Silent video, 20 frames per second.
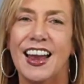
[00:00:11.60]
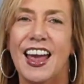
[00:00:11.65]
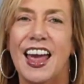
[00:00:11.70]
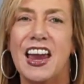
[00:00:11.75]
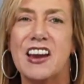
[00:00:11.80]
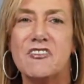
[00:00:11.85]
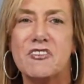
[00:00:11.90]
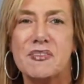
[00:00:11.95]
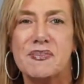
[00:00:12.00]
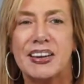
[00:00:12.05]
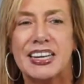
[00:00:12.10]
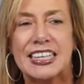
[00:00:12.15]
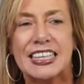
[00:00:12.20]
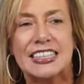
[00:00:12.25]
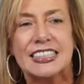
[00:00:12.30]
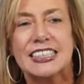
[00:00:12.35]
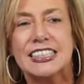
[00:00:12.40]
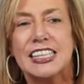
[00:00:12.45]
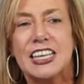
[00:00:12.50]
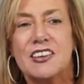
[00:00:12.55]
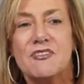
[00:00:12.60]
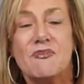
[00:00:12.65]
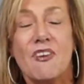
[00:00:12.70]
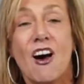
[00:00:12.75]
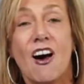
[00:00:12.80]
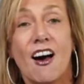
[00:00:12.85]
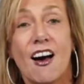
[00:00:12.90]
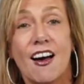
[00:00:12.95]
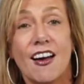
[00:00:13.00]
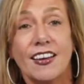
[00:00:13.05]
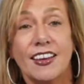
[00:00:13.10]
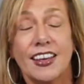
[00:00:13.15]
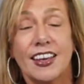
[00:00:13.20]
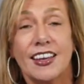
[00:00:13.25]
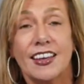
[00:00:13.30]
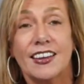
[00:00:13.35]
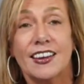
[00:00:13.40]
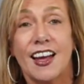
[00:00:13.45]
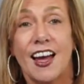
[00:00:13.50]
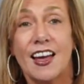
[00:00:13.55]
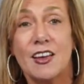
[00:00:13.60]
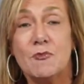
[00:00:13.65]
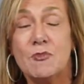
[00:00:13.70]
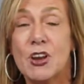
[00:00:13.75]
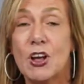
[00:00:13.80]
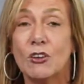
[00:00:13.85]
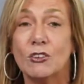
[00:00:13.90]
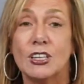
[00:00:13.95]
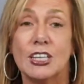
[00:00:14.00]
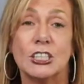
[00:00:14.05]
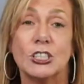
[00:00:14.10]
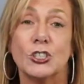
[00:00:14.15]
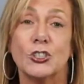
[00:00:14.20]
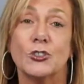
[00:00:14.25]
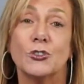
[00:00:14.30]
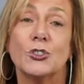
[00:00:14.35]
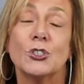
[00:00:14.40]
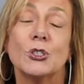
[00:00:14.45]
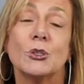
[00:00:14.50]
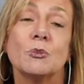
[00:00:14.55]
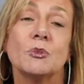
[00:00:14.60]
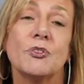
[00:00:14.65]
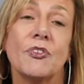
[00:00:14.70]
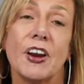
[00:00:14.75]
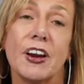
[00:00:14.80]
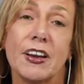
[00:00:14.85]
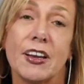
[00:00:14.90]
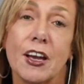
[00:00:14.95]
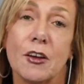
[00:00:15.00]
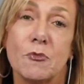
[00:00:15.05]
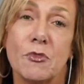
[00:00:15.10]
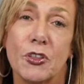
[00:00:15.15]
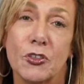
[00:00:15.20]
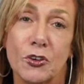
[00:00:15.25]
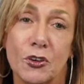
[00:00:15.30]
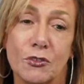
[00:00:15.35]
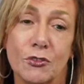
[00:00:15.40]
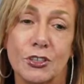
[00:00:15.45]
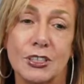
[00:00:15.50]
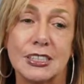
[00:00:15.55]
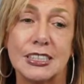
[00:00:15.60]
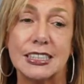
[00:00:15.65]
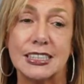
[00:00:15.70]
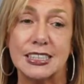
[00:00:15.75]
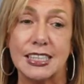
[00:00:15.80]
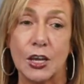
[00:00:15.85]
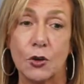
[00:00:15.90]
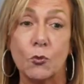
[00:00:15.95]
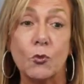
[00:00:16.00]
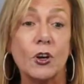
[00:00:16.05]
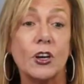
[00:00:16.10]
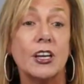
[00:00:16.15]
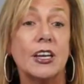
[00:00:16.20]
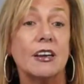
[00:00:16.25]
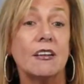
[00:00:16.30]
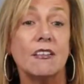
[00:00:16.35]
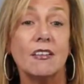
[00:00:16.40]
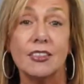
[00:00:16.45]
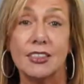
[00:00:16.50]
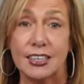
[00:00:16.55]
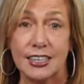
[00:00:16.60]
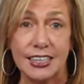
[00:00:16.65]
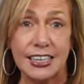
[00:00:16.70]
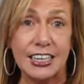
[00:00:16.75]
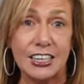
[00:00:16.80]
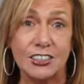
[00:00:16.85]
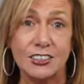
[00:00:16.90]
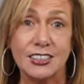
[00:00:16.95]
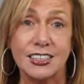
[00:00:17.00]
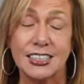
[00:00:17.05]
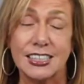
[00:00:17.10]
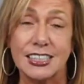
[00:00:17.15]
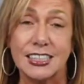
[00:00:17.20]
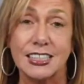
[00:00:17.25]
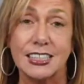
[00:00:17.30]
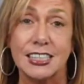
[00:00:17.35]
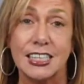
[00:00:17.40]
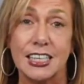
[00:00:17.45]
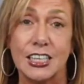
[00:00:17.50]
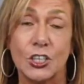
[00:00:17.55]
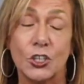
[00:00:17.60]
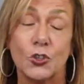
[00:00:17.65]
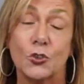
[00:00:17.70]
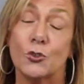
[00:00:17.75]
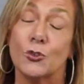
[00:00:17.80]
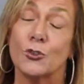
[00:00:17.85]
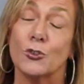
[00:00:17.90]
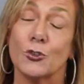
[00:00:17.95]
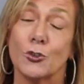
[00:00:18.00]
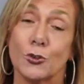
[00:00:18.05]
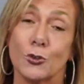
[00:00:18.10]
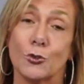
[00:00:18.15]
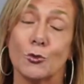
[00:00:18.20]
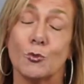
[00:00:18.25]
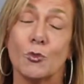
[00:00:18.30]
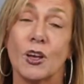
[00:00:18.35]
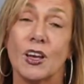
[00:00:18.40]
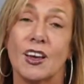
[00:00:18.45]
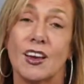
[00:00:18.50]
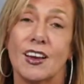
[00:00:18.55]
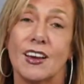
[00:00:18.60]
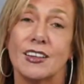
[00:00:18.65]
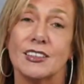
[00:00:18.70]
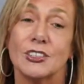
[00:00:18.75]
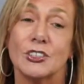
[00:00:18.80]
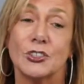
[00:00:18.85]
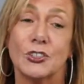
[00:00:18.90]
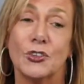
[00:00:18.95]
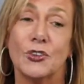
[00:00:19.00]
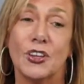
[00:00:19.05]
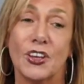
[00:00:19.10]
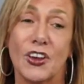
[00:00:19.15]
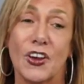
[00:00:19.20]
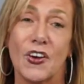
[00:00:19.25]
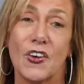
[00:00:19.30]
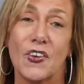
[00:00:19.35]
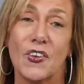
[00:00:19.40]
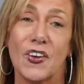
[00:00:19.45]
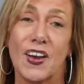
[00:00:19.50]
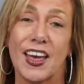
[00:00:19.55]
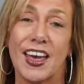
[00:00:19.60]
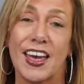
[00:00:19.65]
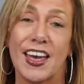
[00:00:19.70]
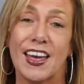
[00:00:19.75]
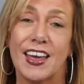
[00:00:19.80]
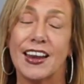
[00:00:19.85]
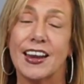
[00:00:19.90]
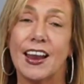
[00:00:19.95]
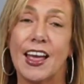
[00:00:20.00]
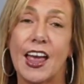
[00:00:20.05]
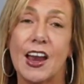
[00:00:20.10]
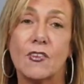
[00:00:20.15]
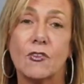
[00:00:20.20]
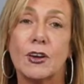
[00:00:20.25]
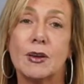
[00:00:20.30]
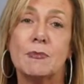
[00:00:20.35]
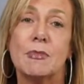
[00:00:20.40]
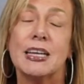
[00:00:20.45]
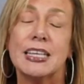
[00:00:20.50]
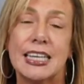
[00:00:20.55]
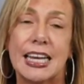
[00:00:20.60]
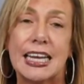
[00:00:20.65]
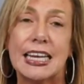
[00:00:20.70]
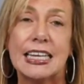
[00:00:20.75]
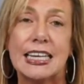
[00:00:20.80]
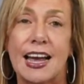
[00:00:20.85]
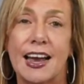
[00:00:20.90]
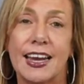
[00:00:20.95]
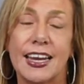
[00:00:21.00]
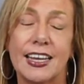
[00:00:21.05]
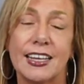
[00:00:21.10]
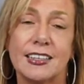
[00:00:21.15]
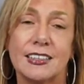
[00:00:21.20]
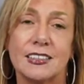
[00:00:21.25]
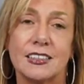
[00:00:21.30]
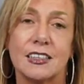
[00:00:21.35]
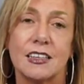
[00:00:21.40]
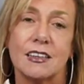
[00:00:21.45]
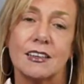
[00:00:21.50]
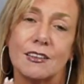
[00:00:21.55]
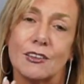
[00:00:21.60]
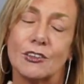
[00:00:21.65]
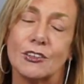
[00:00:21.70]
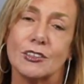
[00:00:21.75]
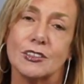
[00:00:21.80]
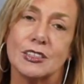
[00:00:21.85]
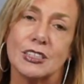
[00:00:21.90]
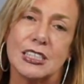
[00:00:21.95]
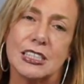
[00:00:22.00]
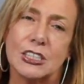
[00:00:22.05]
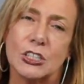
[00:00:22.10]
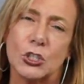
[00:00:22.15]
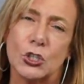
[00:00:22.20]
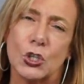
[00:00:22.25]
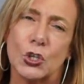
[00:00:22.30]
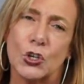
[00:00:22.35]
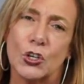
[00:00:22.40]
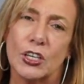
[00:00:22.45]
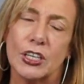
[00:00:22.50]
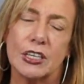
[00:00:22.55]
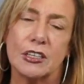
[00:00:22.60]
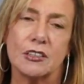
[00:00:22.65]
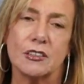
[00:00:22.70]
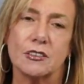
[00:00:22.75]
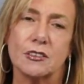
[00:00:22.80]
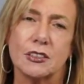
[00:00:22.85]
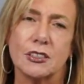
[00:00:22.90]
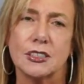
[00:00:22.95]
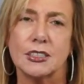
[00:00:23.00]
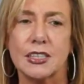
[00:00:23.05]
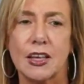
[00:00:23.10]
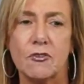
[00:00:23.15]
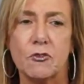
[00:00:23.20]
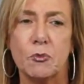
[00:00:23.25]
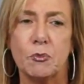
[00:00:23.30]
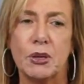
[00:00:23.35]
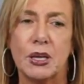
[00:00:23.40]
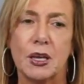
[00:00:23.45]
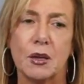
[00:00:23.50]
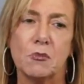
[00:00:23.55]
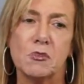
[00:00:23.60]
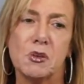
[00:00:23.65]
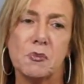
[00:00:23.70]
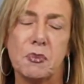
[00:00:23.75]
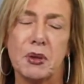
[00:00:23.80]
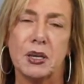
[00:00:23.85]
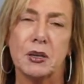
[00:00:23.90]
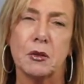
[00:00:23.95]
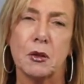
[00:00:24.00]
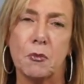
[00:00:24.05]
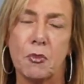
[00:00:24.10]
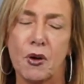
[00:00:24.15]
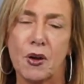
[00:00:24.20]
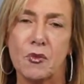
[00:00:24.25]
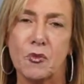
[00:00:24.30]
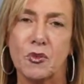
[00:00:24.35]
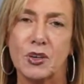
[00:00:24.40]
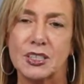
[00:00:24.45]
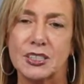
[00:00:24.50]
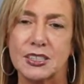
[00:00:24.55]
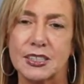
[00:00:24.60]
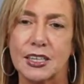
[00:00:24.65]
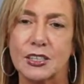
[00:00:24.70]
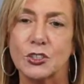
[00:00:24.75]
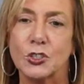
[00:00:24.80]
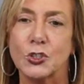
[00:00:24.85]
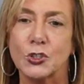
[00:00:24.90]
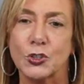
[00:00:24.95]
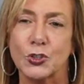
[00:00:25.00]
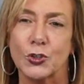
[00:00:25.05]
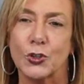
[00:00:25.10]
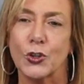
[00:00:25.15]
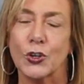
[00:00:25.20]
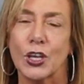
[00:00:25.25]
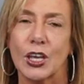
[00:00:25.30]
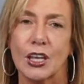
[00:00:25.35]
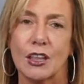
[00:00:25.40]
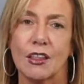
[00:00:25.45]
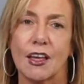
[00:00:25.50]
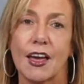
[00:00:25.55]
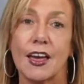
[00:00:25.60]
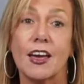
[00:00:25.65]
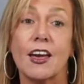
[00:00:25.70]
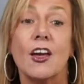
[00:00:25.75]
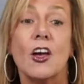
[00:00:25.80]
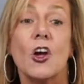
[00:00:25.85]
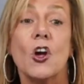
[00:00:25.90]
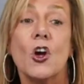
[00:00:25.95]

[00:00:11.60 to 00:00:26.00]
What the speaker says: Hey everybody, it's Kim Hawk, and I'm known as YouTube's fairy godmother of real estate. We're here in the Near Disney YouTube studio, and every Monday night, either at 6:30 or 7 p.m., depending upon what schedules are looking like,